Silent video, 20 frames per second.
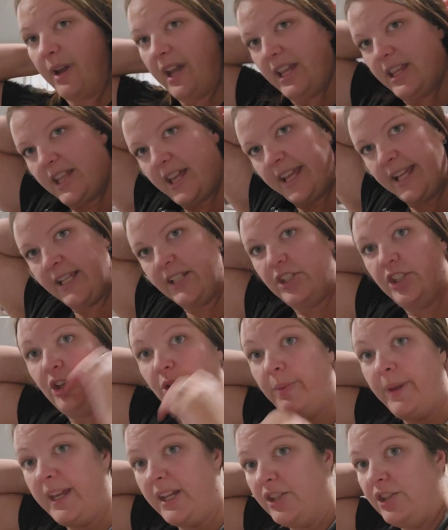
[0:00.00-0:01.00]
why I like it too,
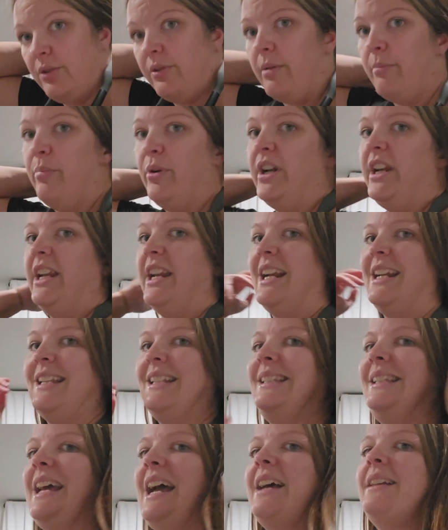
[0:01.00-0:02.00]
because you can put it on a
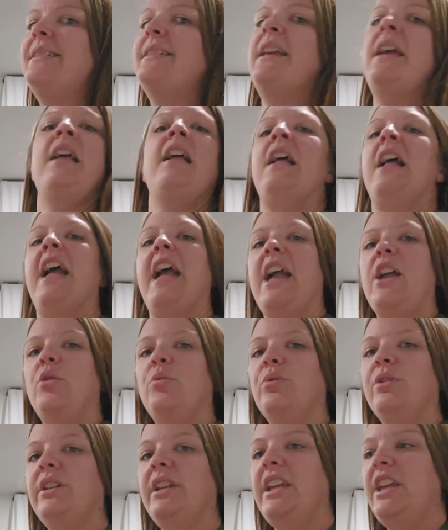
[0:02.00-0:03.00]
desk
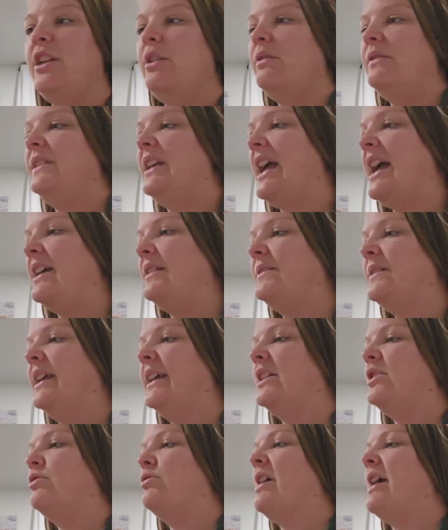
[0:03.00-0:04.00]
and really use it as
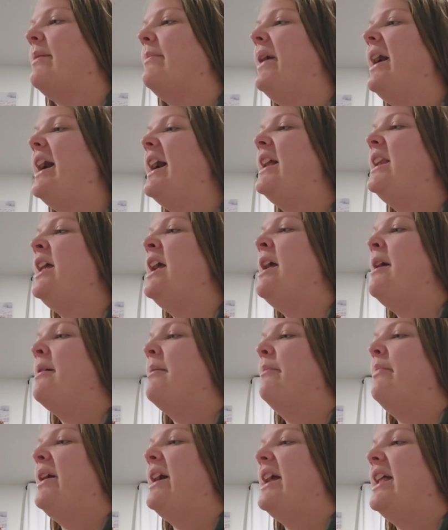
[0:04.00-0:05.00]
like a tripod.
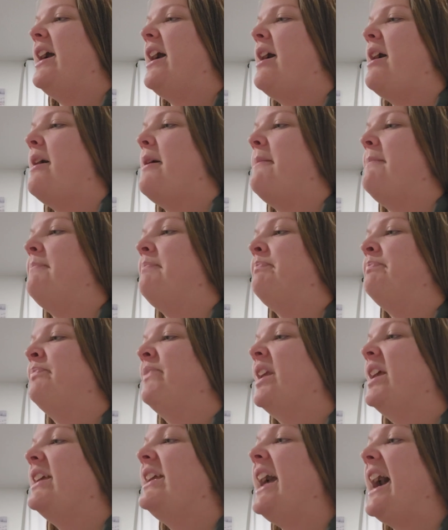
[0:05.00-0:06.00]
But
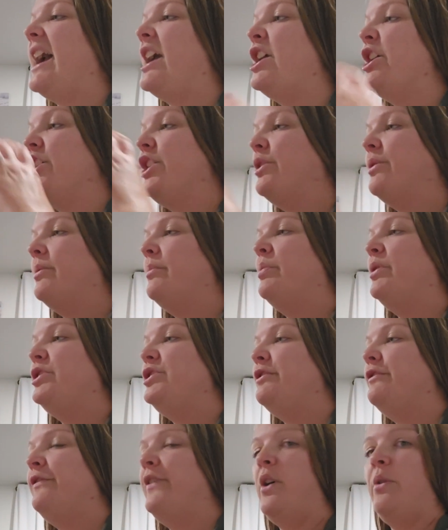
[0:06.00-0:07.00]
yeah, you can put
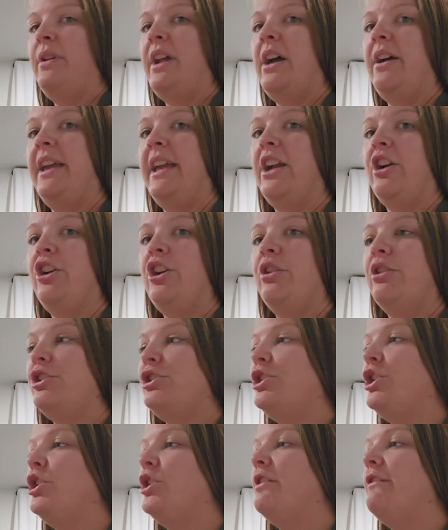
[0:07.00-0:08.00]
your phone out here. You can
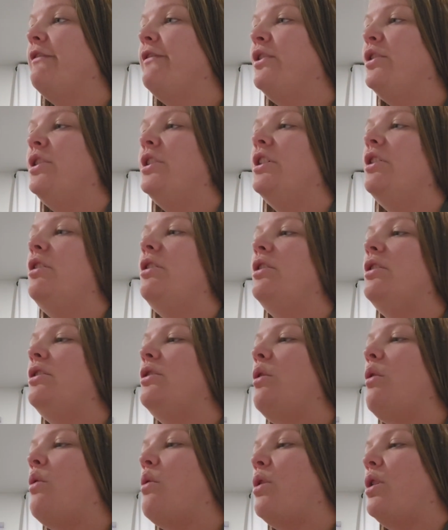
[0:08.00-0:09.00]
turn it
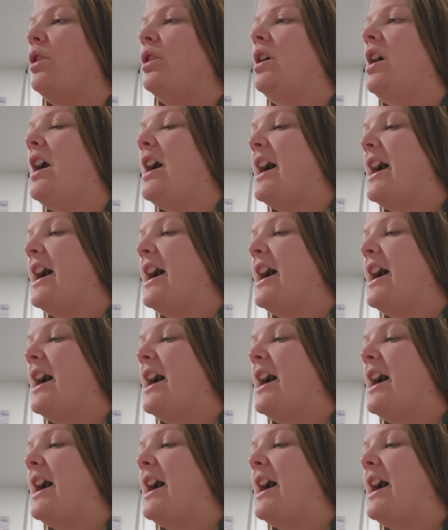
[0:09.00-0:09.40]
vertical or